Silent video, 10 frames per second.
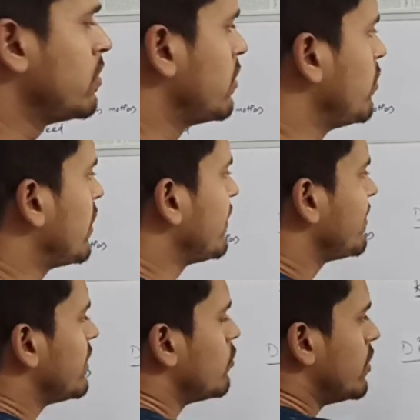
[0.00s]
You can
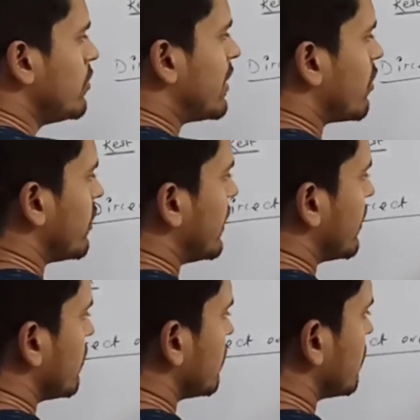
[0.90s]
see when you are
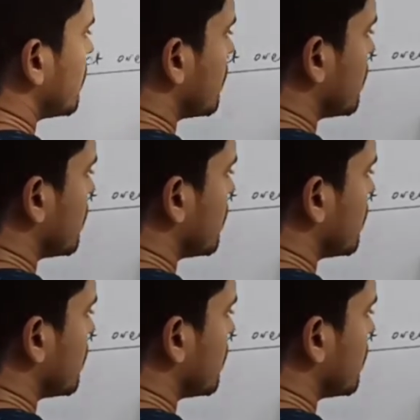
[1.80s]
running.